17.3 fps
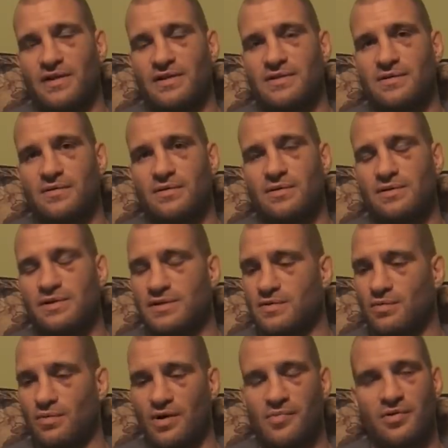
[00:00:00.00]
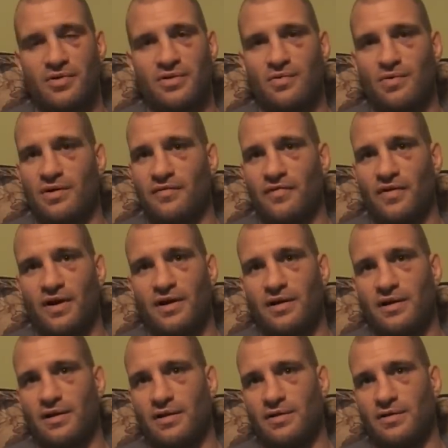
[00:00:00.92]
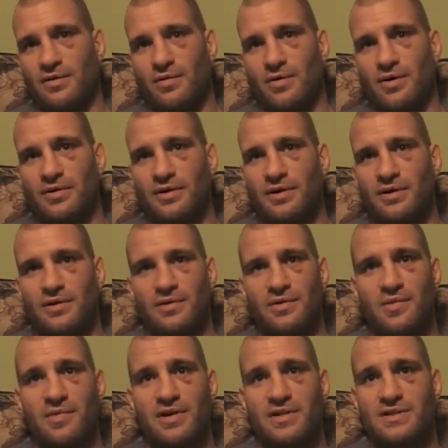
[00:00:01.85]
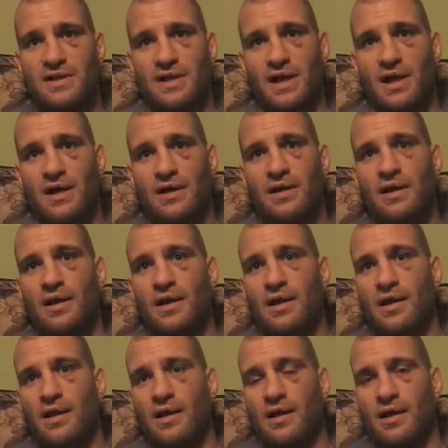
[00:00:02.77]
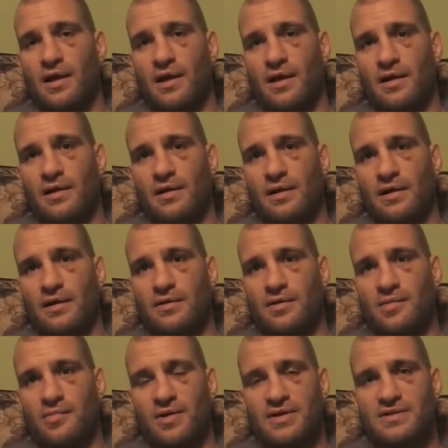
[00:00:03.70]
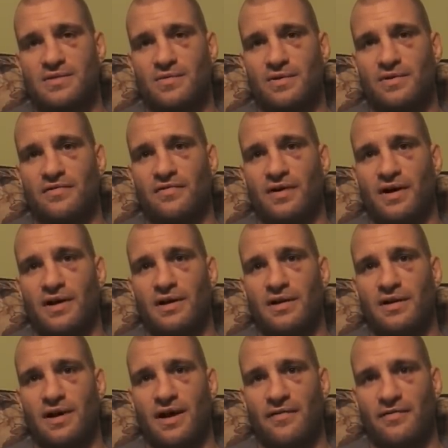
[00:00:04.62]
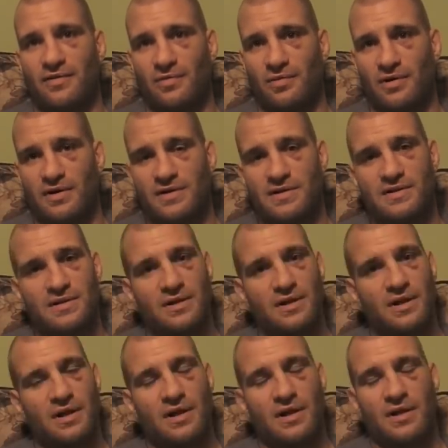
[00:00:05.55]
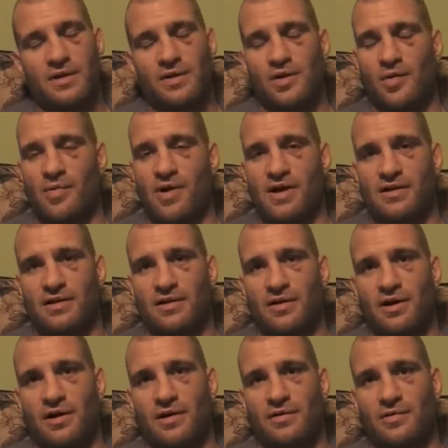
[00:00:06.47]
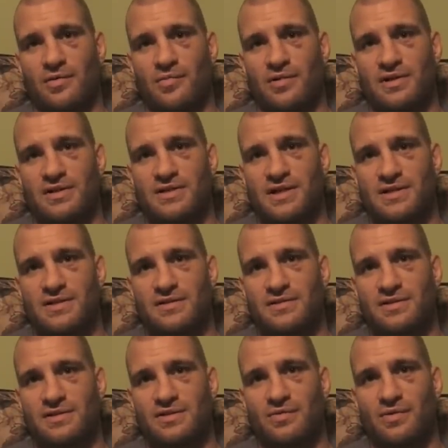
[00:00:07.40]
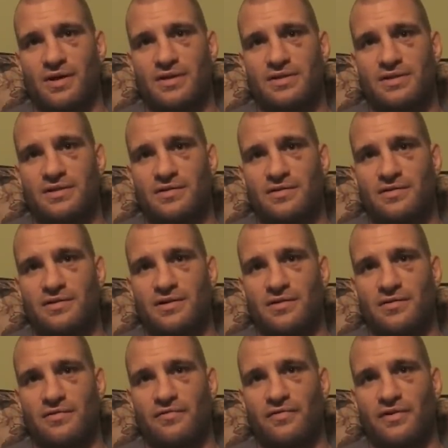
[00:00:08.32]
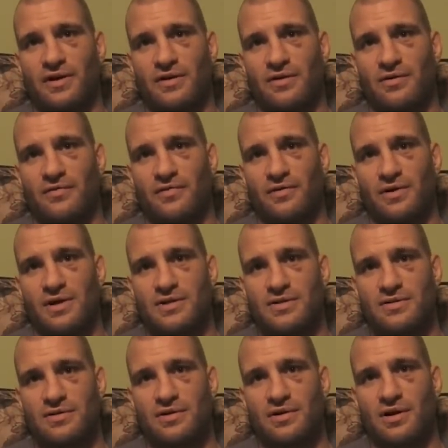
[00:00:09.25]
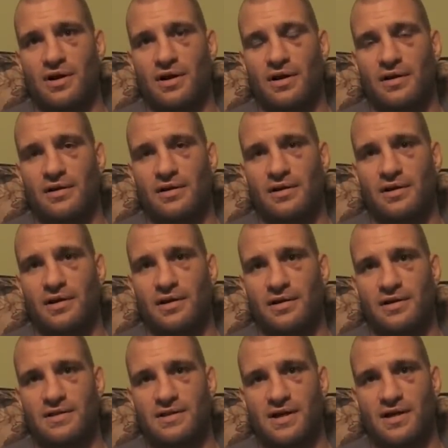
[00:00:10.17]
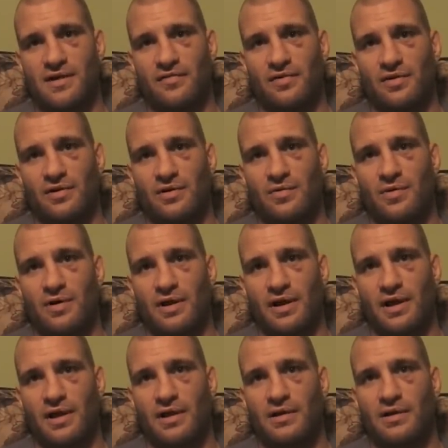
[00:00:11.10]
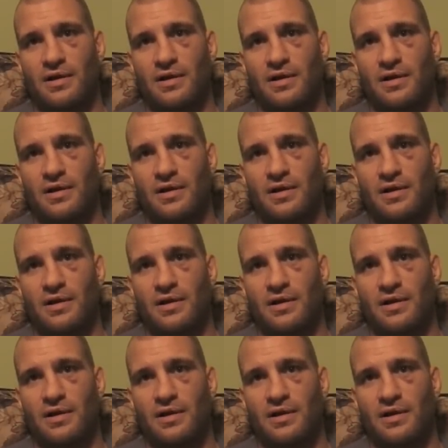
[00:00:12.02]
So you just worry about the one fight, and you go out there and do the best you can, and do your best to win the fight. And afterwards, you go back to the locker room and assess your situation. Figure out if you're injured or not, and then decide if you can go on again.